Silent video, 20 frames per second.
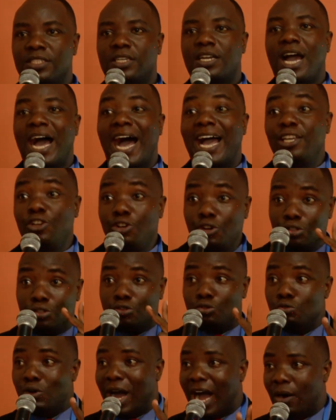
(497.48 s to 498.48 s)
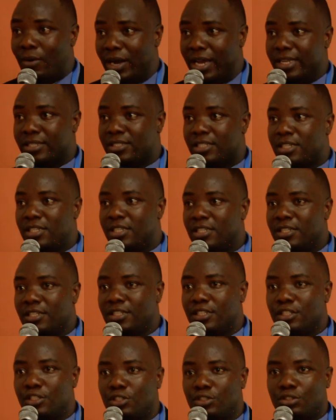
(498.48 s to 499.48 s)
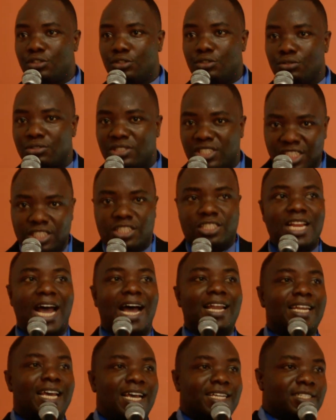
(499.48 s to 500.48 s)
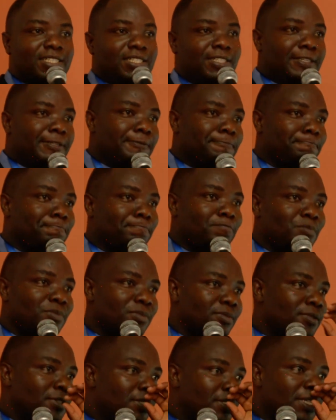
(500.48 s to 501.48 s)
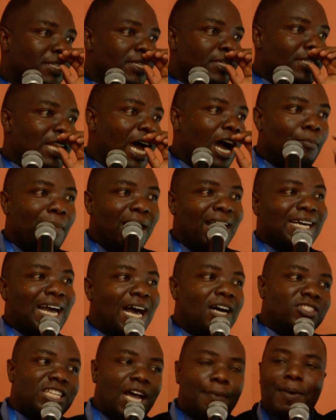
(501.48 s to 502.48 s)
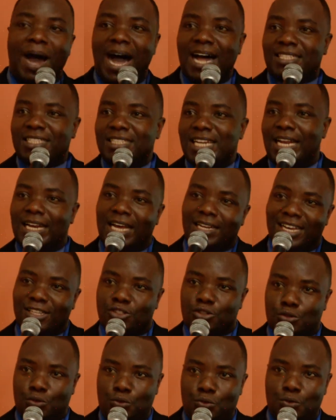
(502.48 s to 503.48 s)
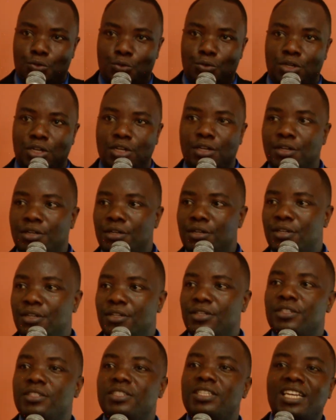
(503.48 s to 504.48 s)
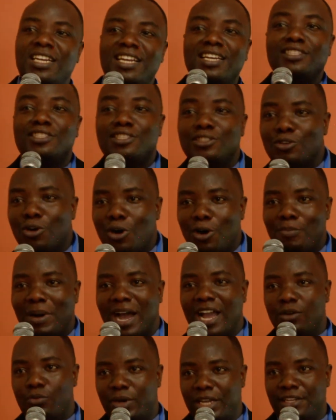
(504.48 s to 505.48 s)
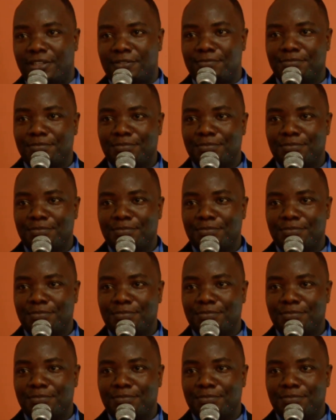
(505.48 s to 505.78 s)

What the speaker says: I used 2 hours to teach that lesson. Now my counterpart in another school didn't go my way.